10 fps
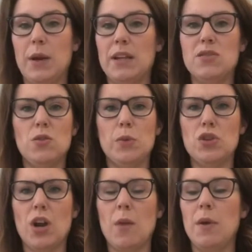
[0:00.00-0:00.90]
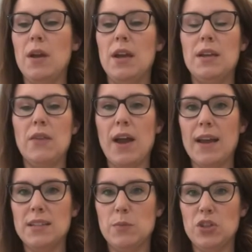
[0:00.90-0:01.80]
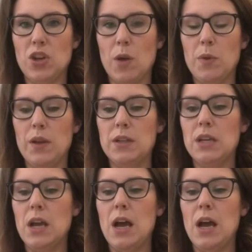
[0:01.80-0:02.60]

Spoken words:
But it's super sharp, never has to be sharpened.